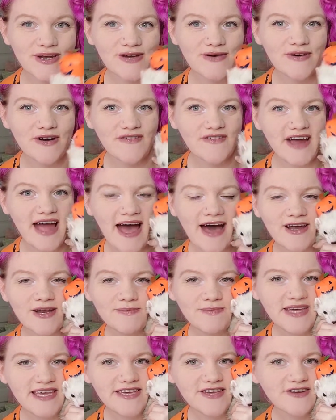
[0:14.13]
go over how to
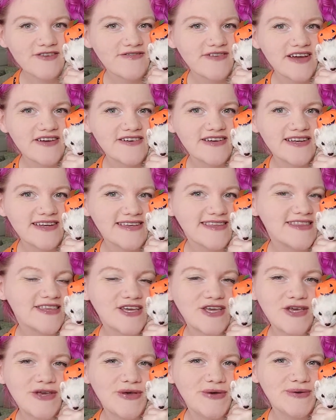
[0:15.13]
make your ferret the
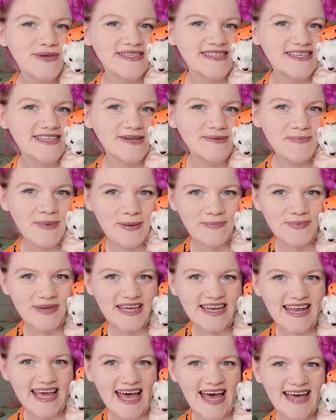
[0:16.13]
cutest little pumpkin
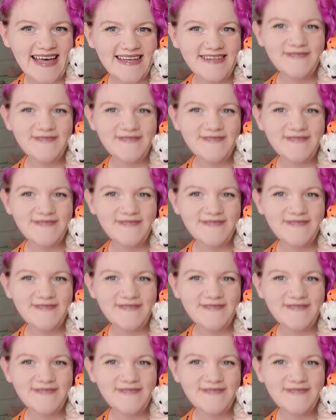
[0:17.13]
hat.